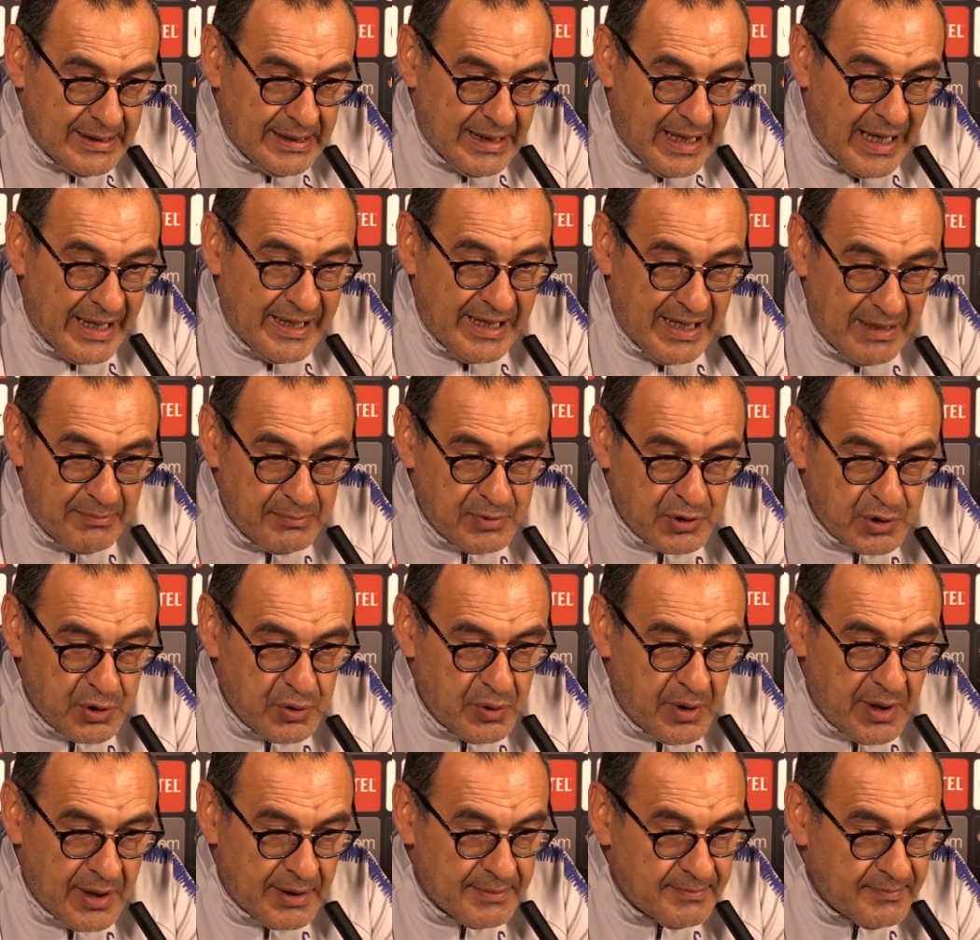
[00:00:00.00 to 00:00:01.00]
I am
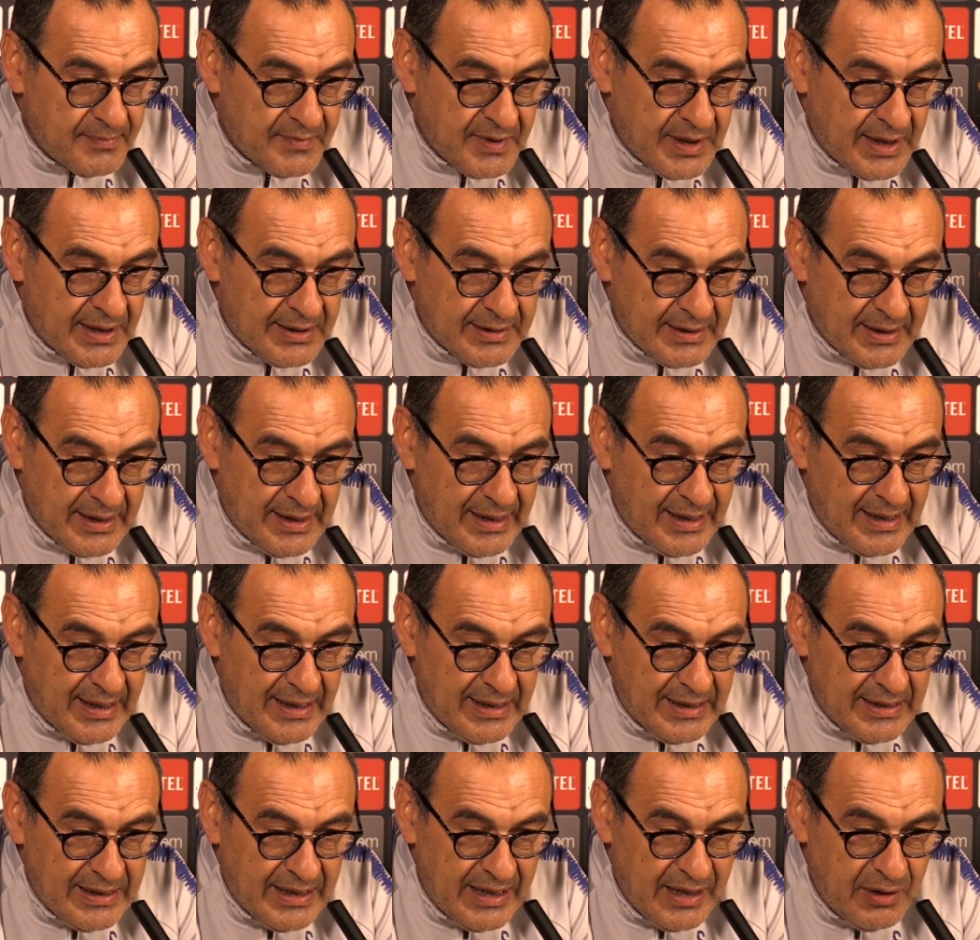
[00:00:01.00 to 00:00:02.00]
sure that uh,
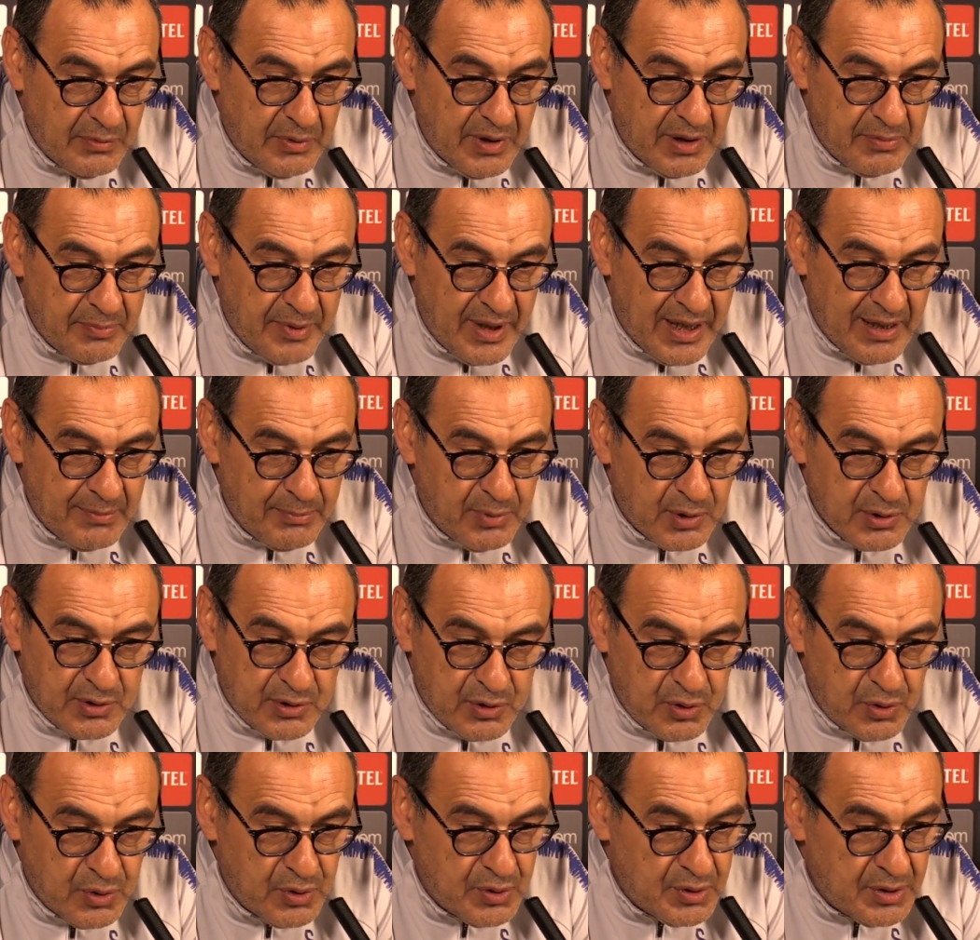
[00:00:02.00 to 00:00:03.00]
he will be able
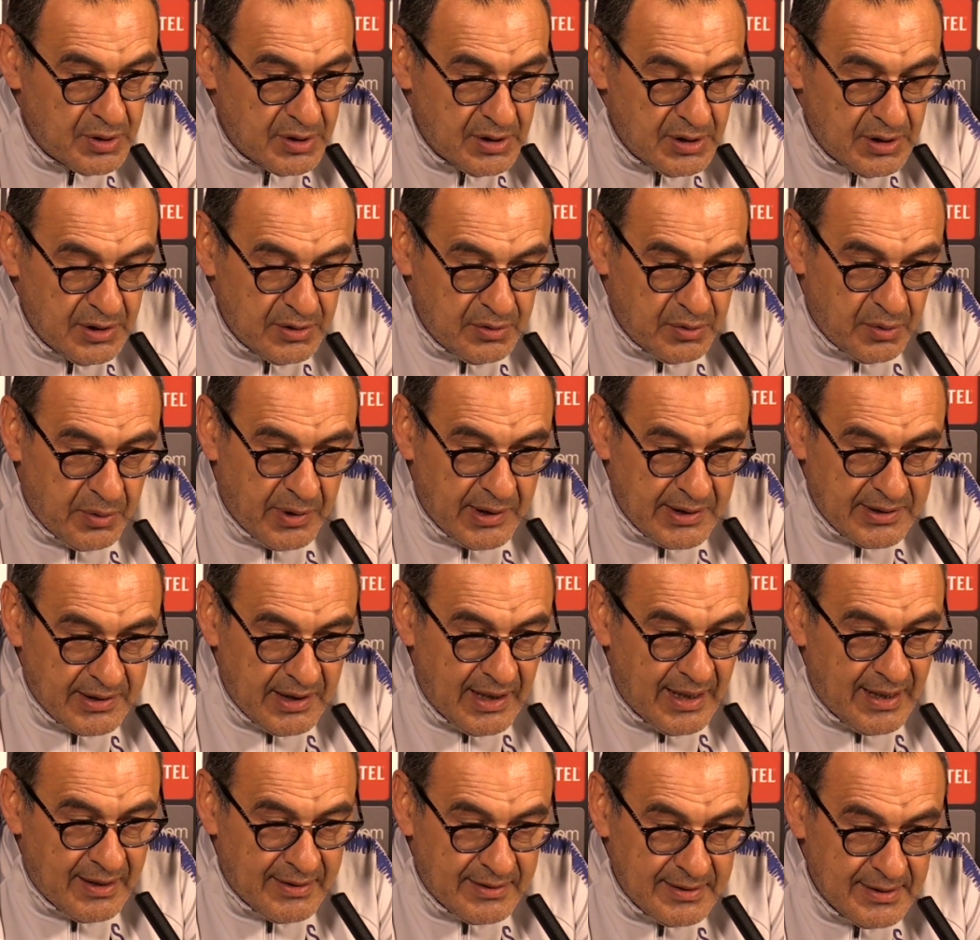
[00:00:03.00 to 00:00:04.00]
to, to
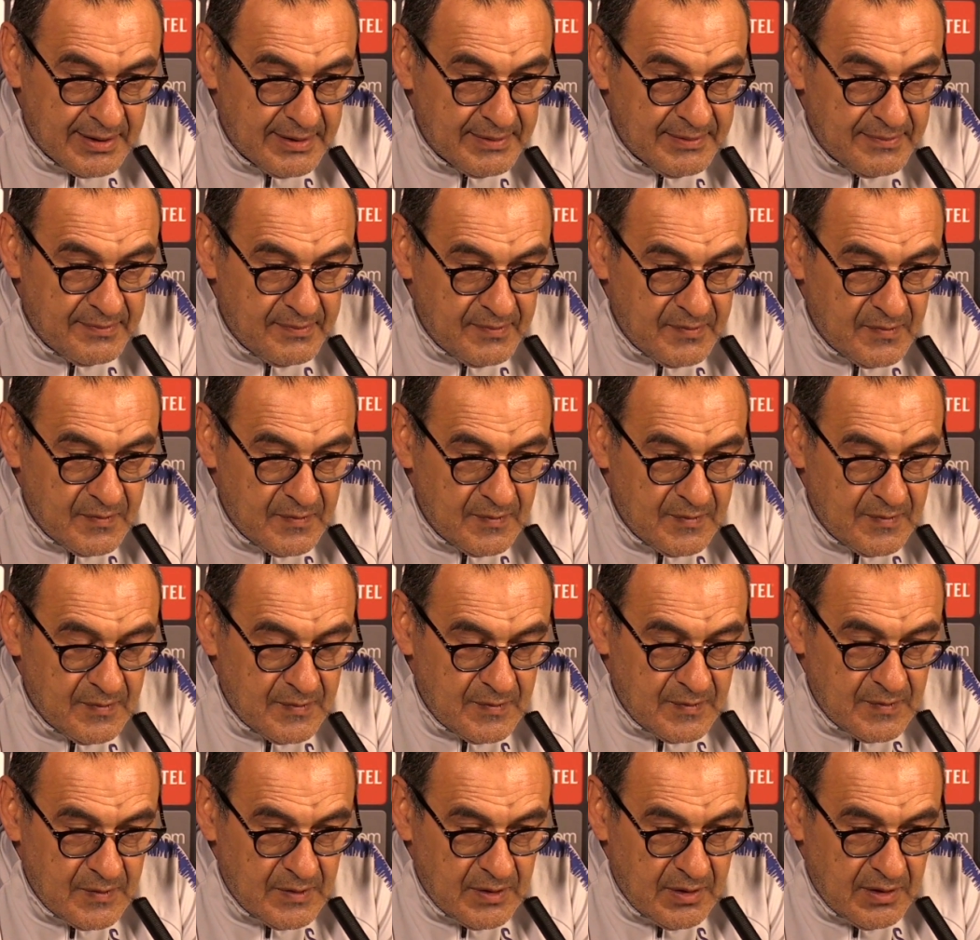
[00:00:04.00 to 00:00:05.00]
return
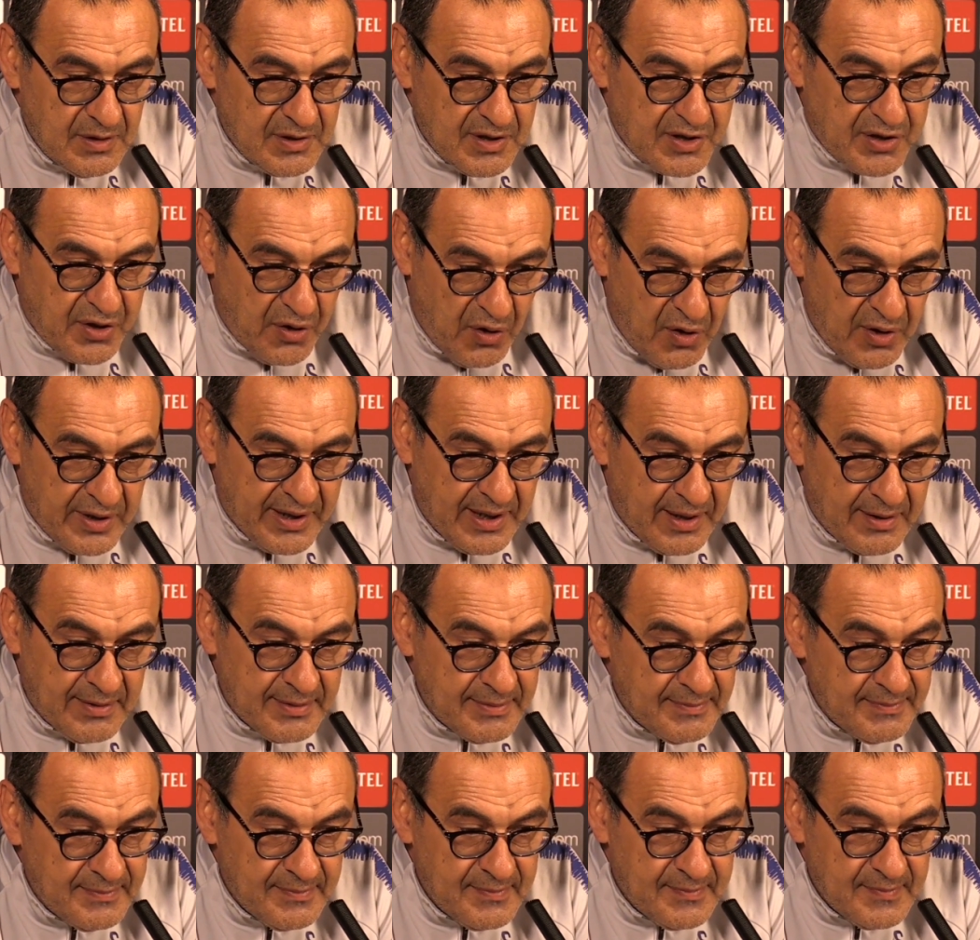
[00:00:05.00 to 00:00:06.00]
stronger
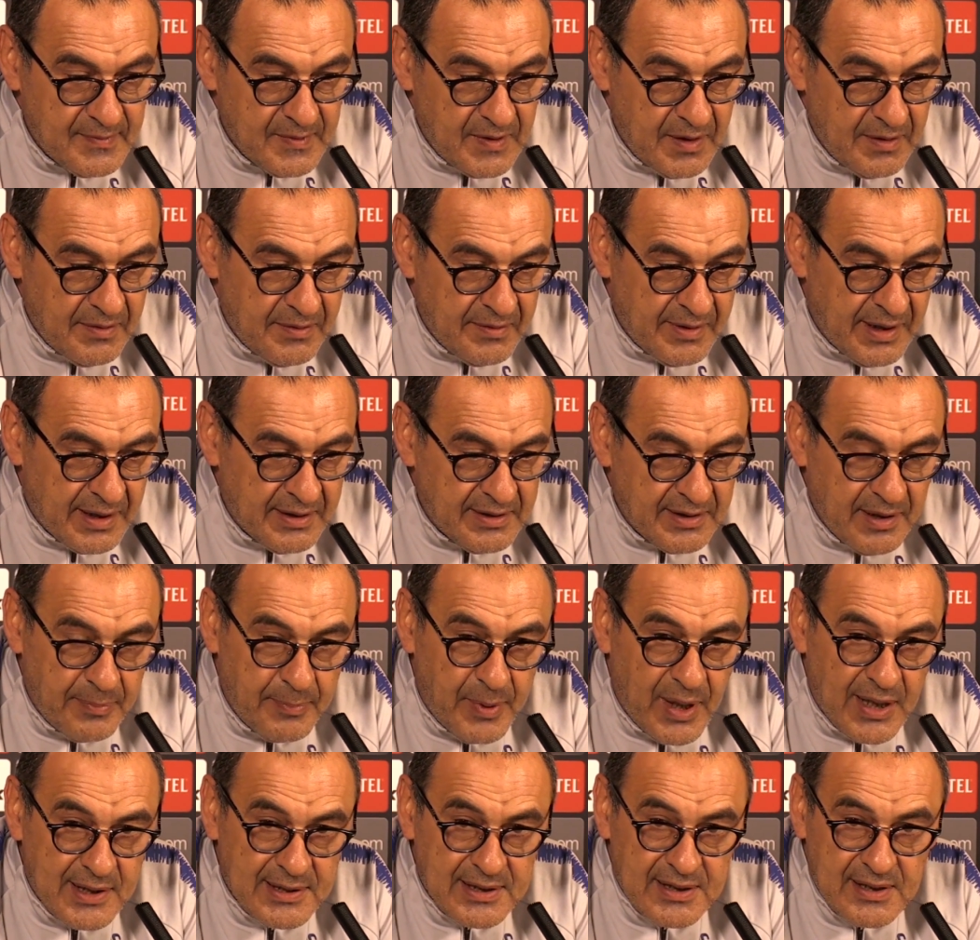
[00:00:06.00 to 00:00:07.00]
than in the
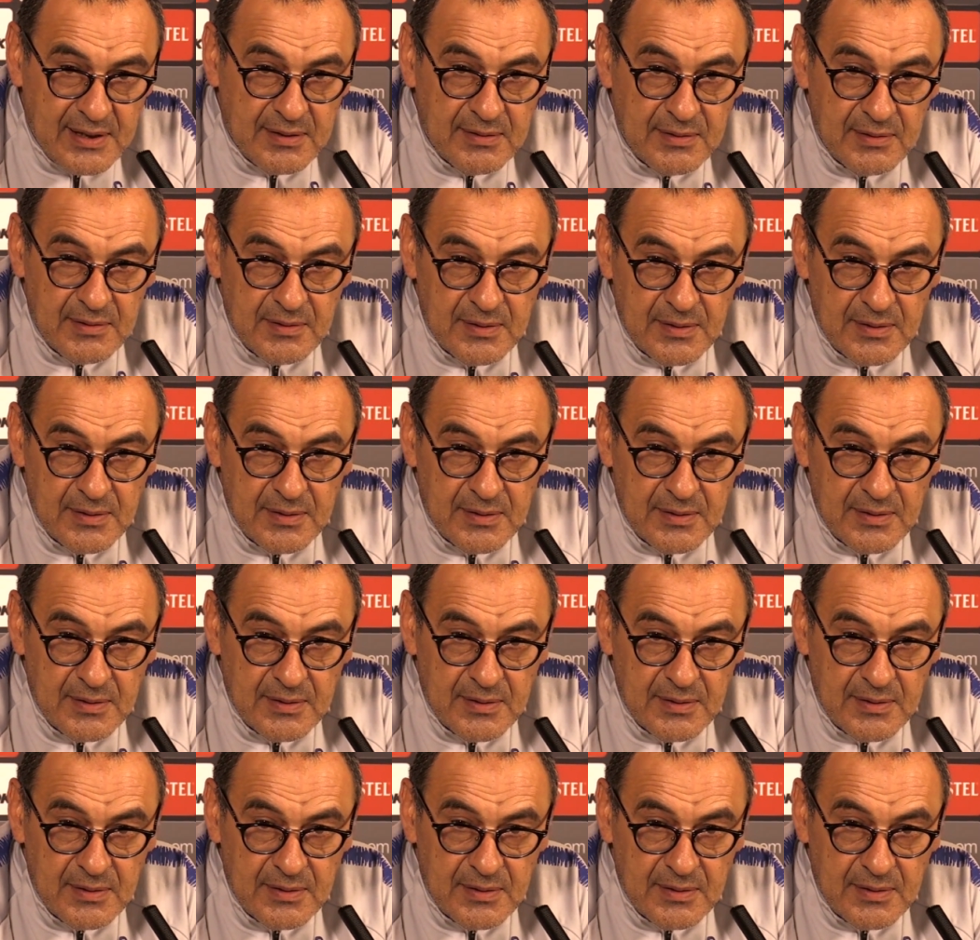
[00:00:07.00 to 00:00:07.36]
past.